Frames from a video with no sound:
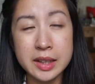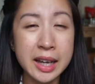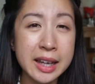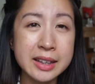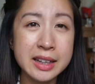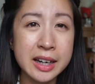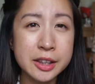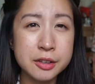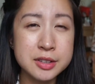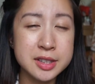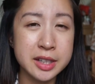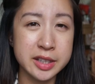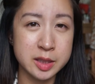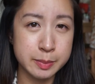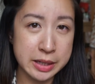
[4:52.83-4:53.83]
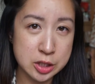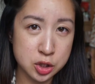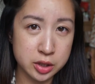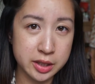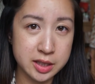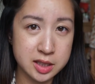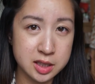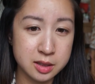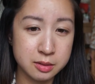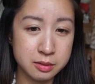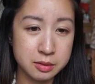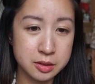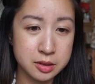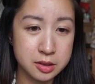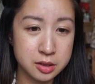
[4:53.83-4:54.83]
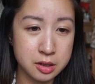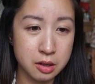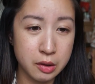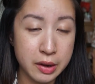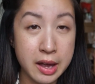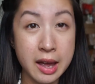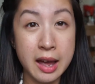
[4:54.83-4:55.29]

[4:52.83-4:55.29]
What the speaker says: and neither is he a specialist. So